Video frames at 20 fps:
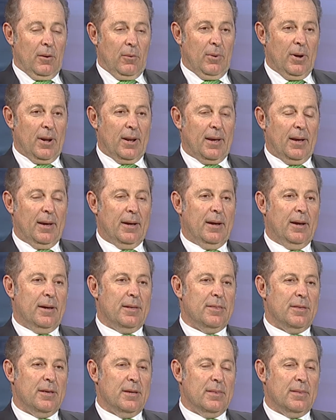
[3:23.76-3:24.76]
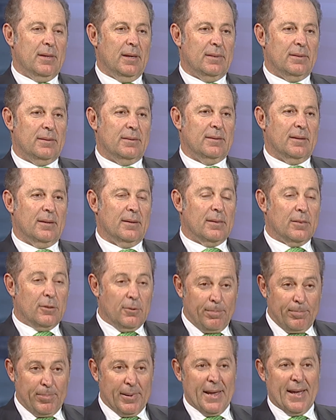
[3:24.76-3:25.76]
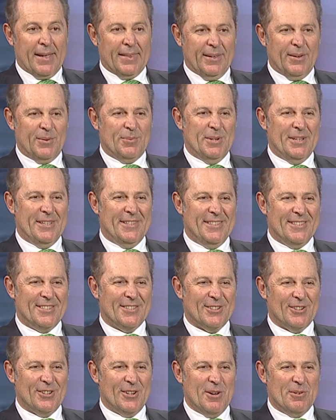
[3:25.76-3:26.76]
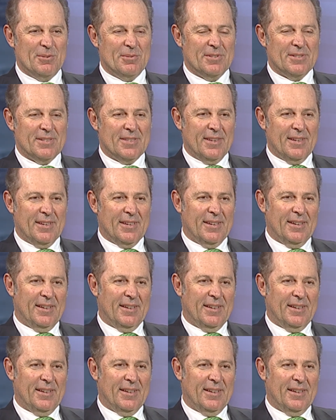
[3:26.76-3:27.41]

Well, I think that the plan we disclosed